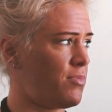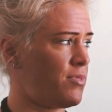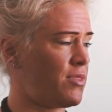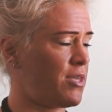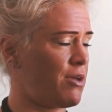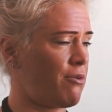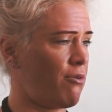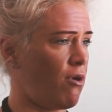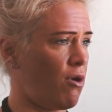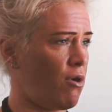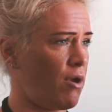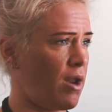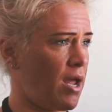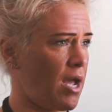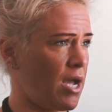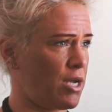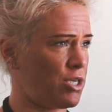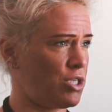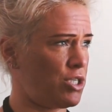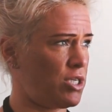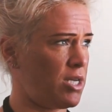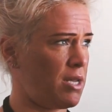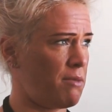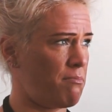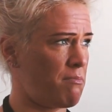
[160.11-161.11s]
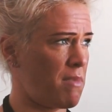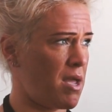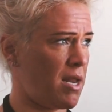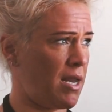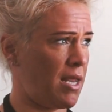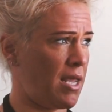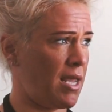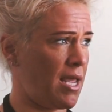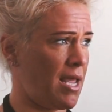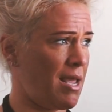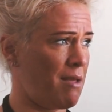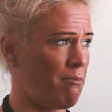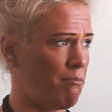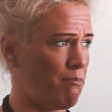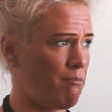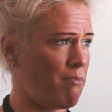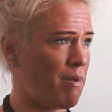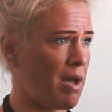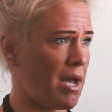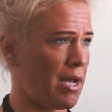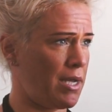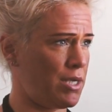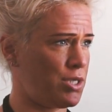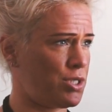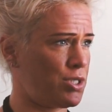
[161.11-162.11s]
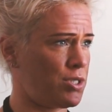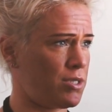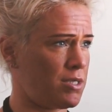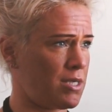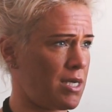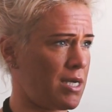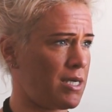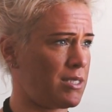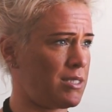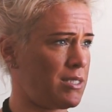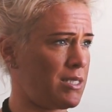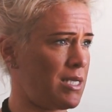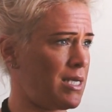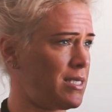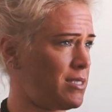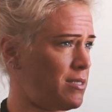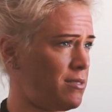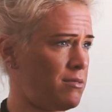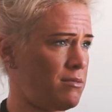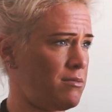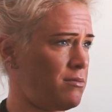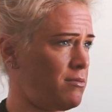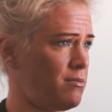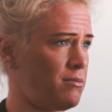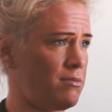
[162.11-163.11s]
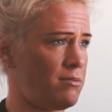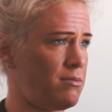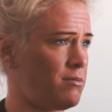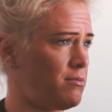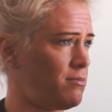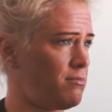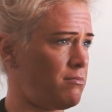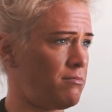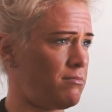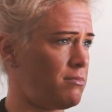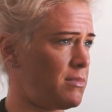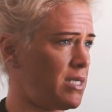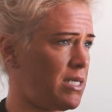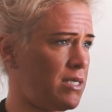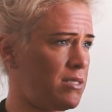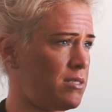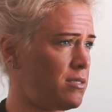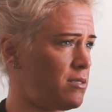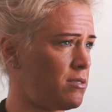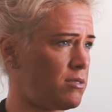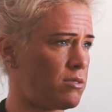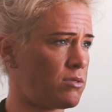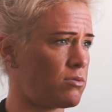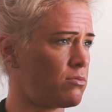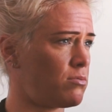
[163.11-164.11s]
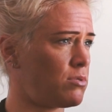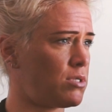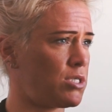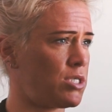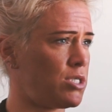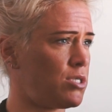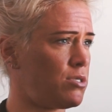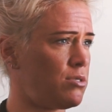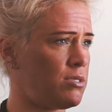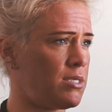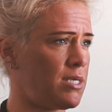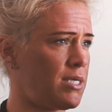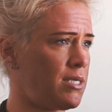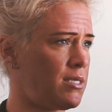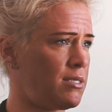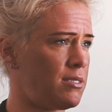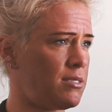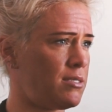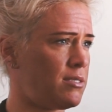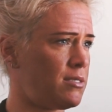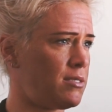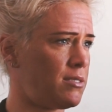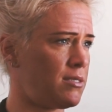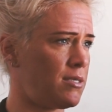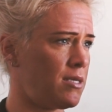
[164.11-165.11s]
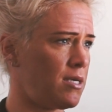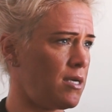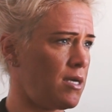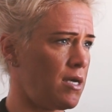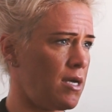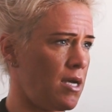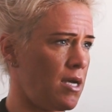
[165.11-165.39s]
there aren't actually many inpatient adolescent eating disorder units.